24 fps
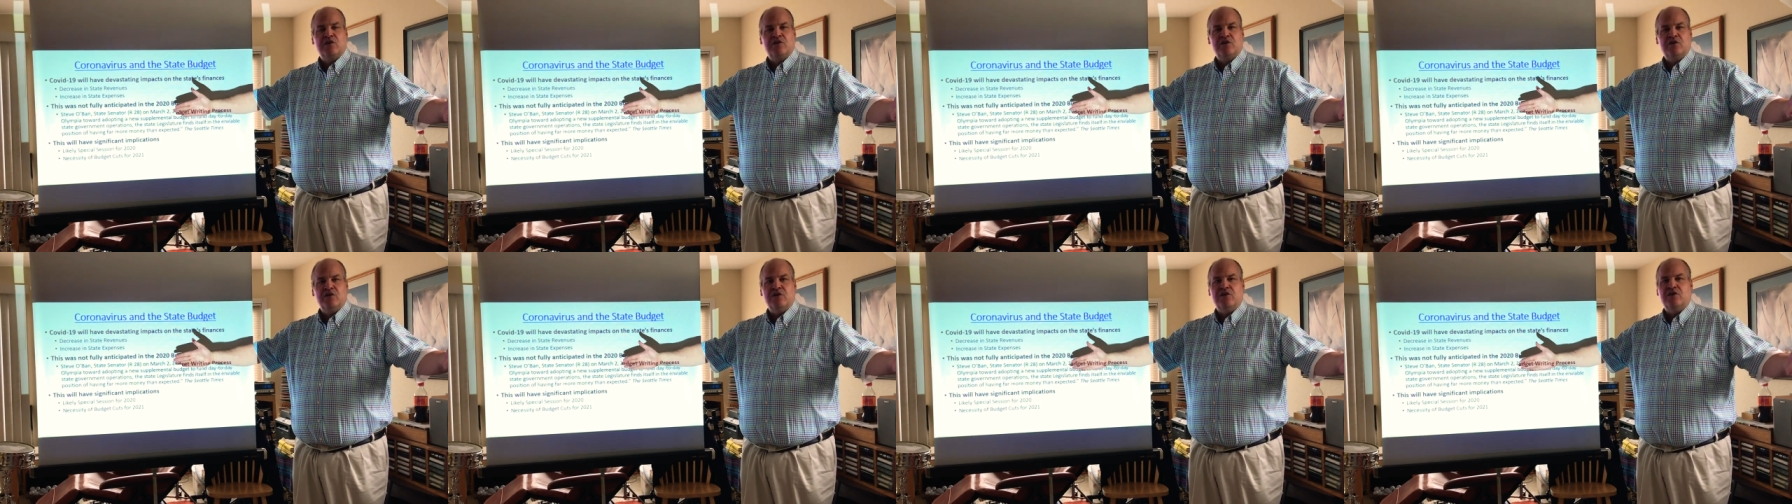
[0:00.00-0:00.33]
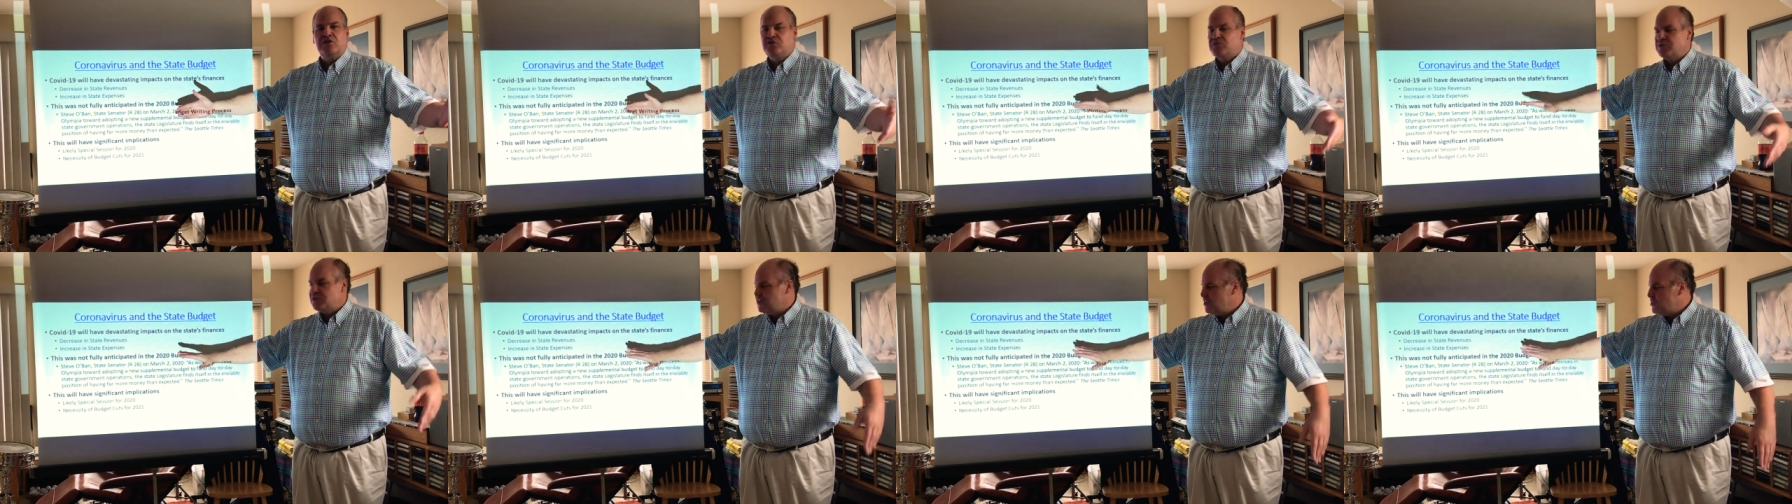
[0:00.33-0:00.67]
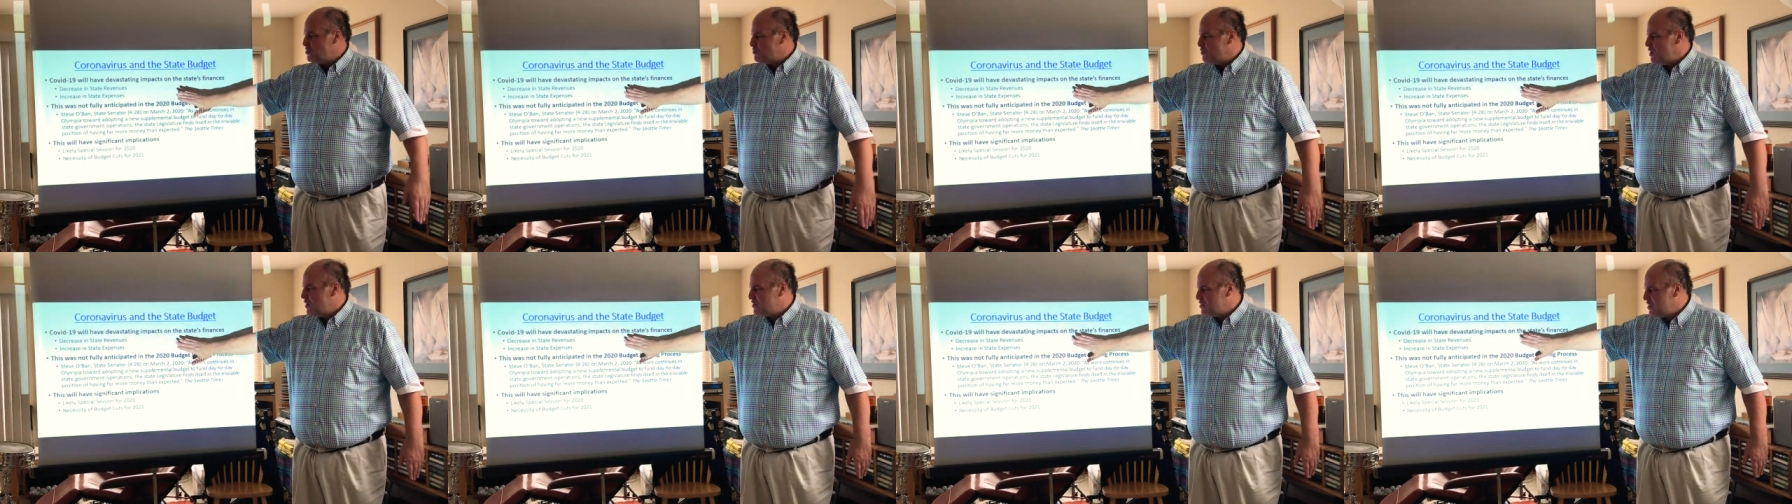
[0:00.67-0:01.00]
good to a
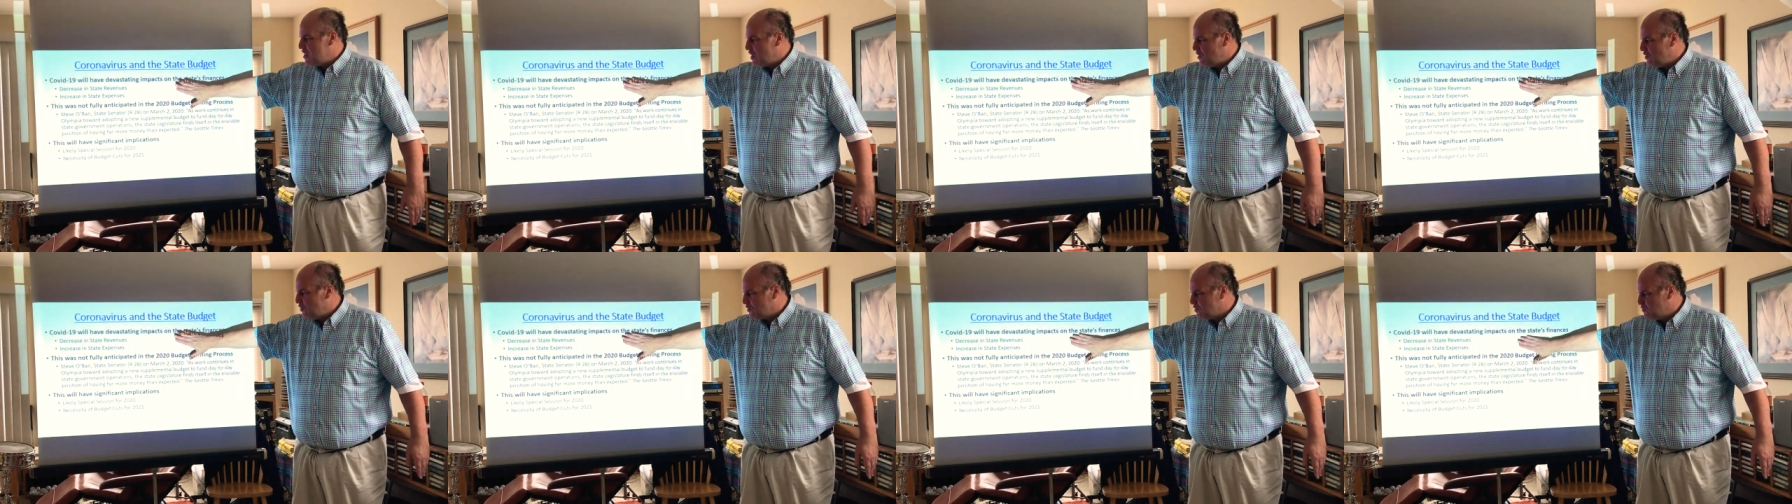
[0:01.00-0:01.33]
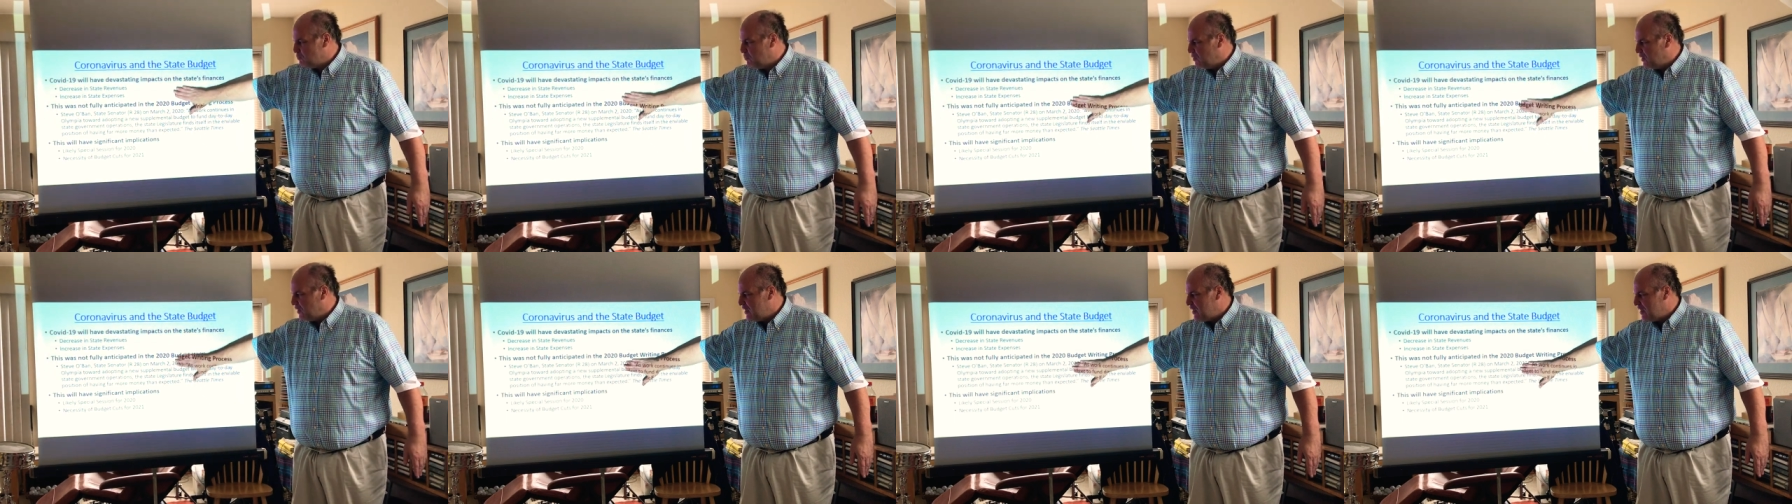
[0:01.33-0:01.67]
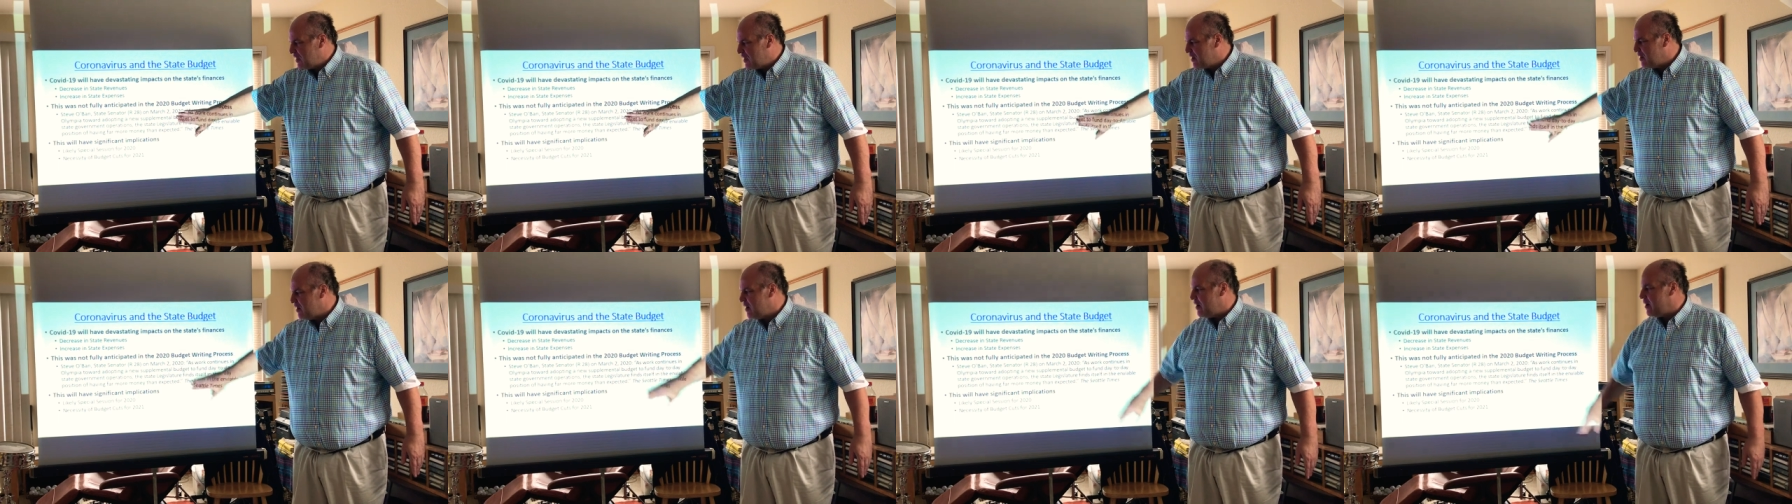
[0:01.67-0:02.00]
situation that looks bleak.